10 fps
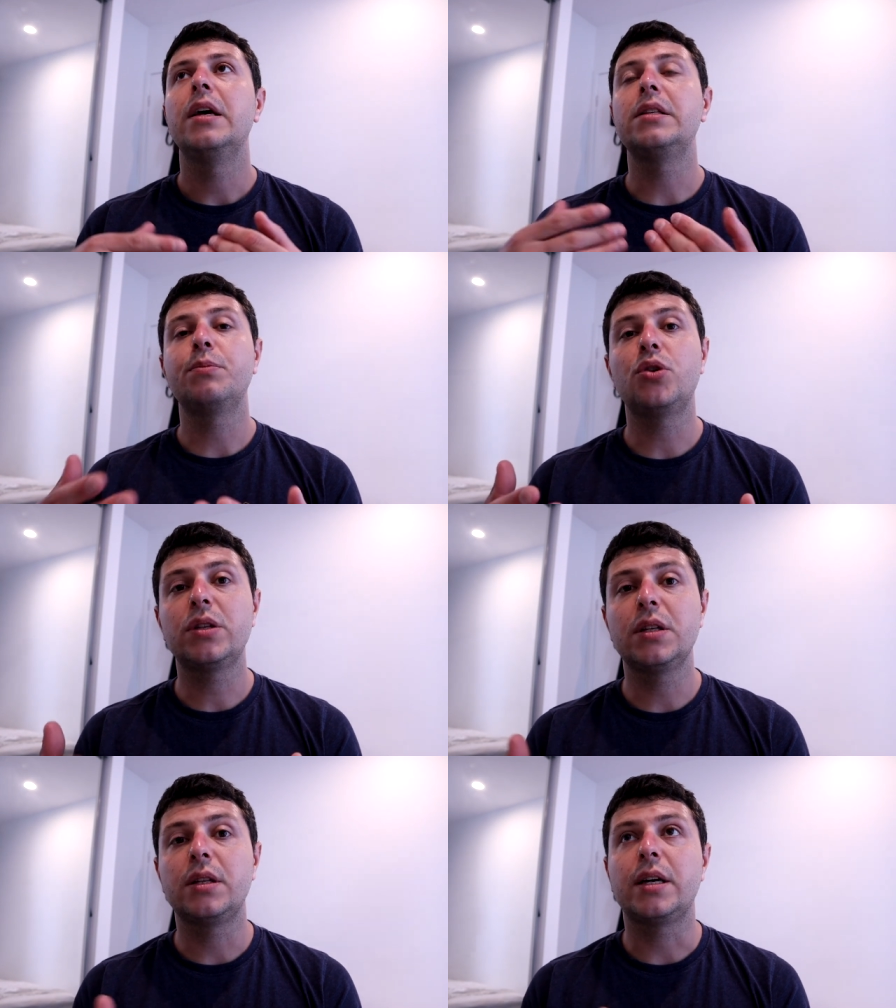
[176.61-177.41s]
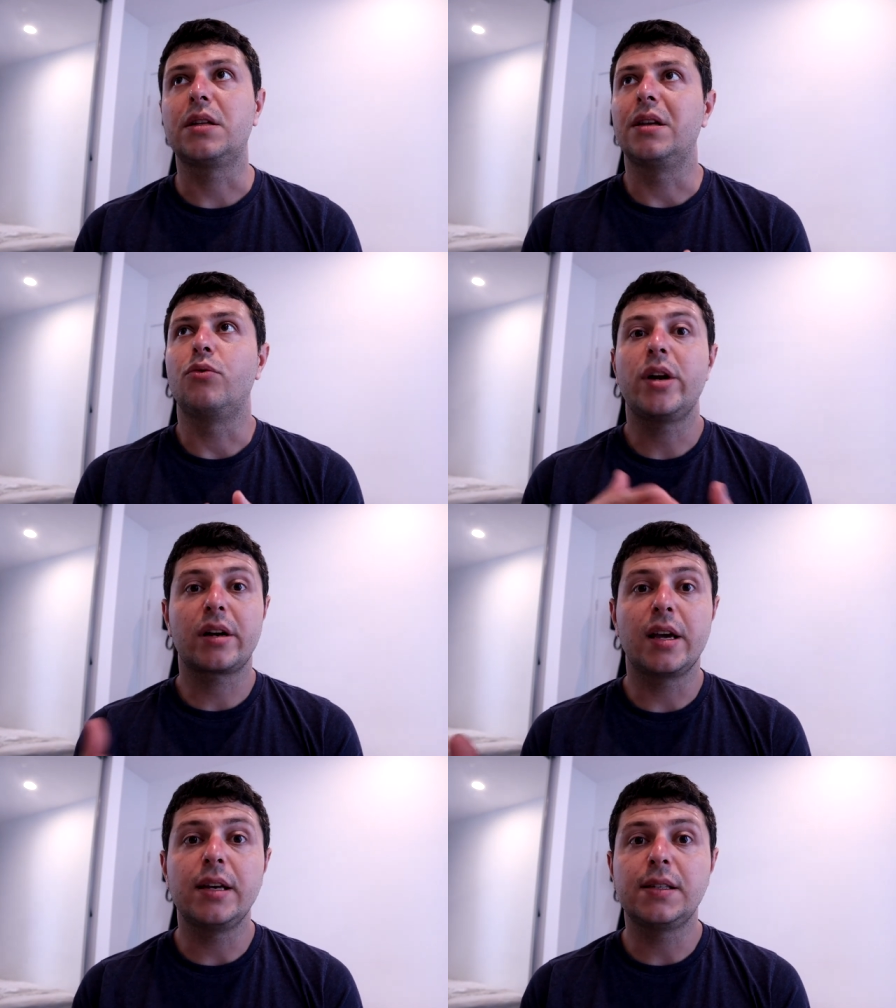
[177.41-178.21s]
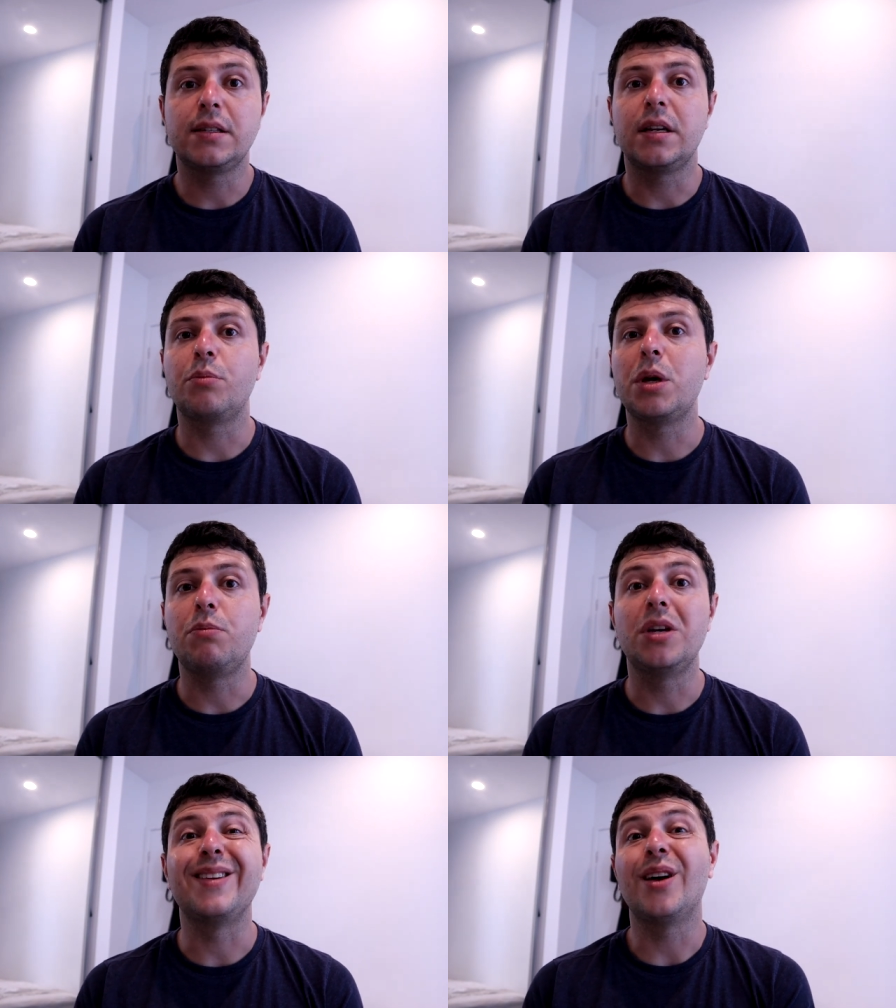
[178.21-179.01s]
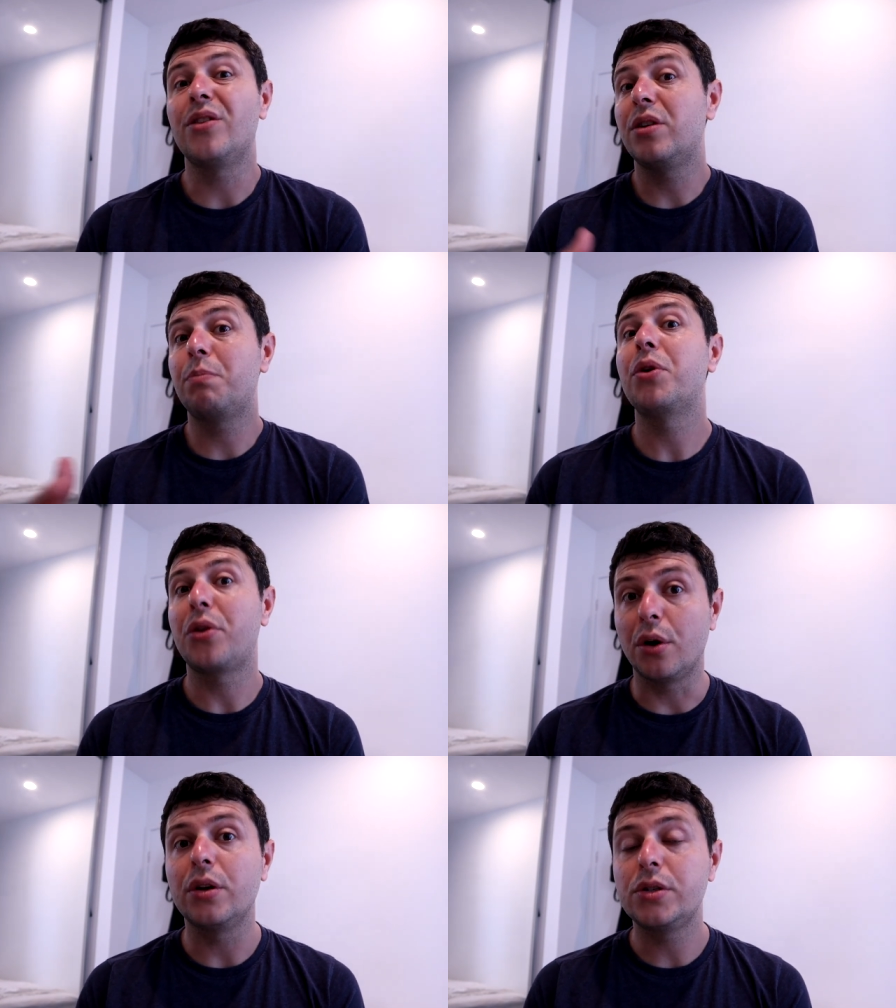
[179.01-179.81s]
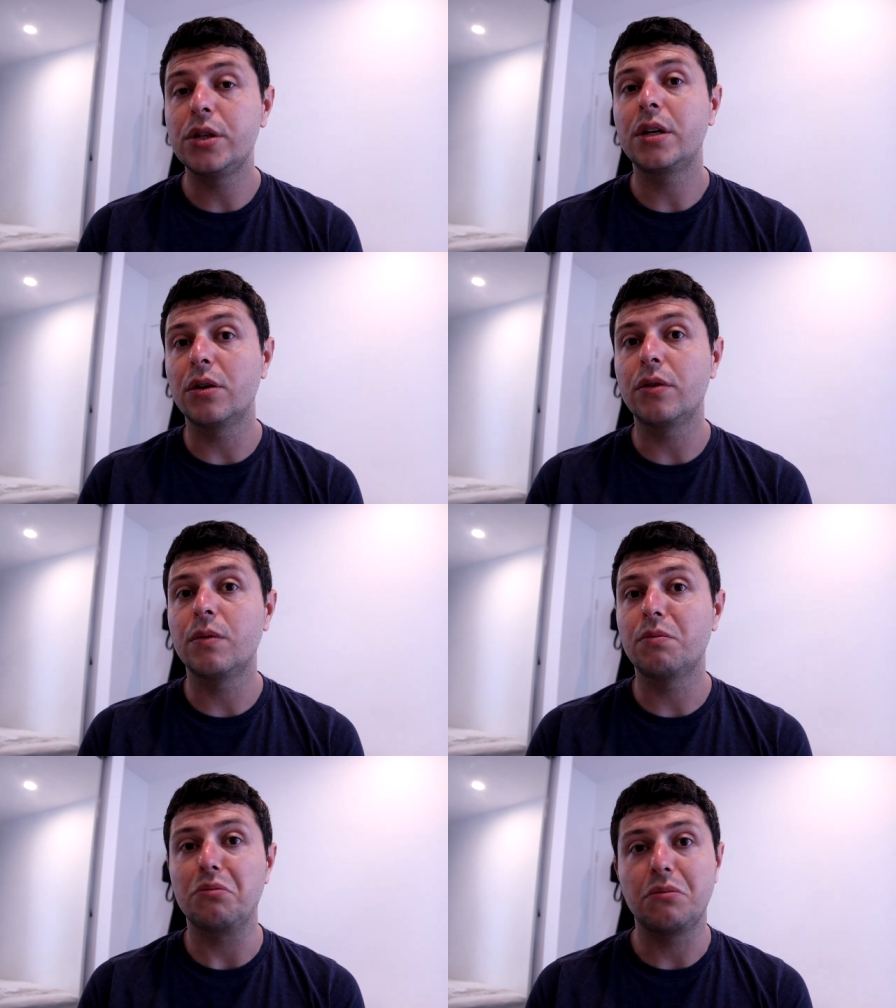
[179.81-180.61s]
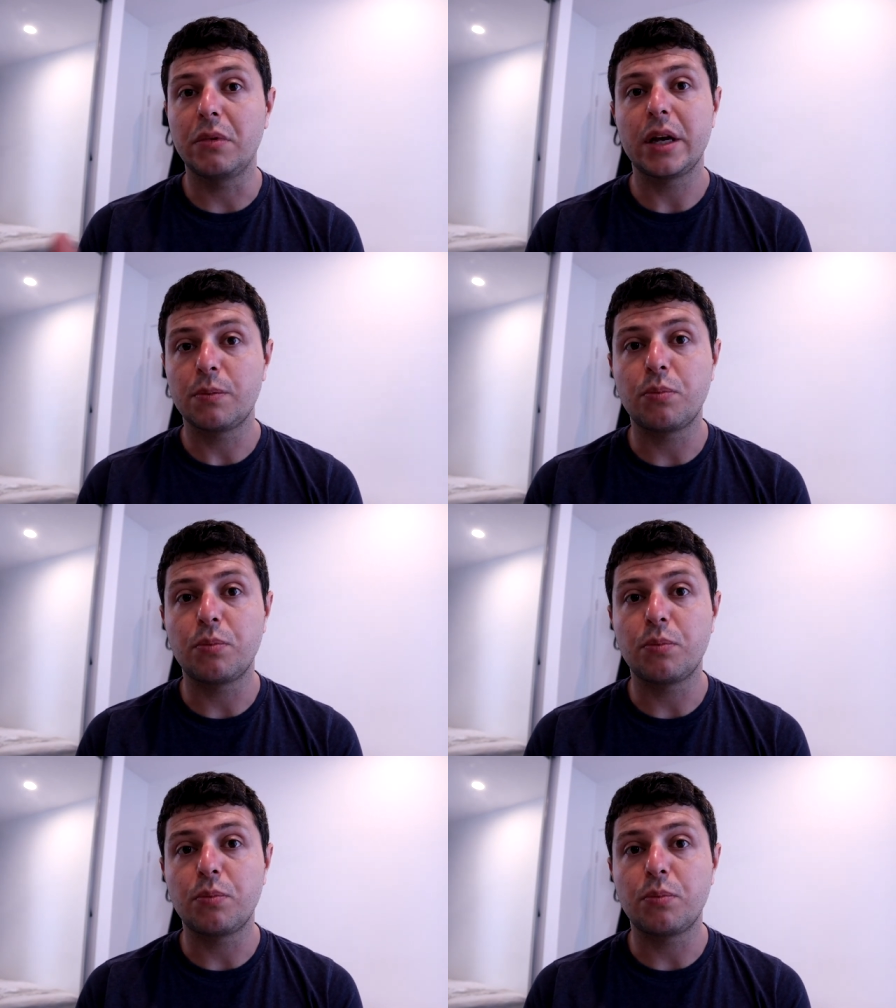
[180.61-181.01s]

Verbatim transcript: It's important that in rare cases there may be another pathology at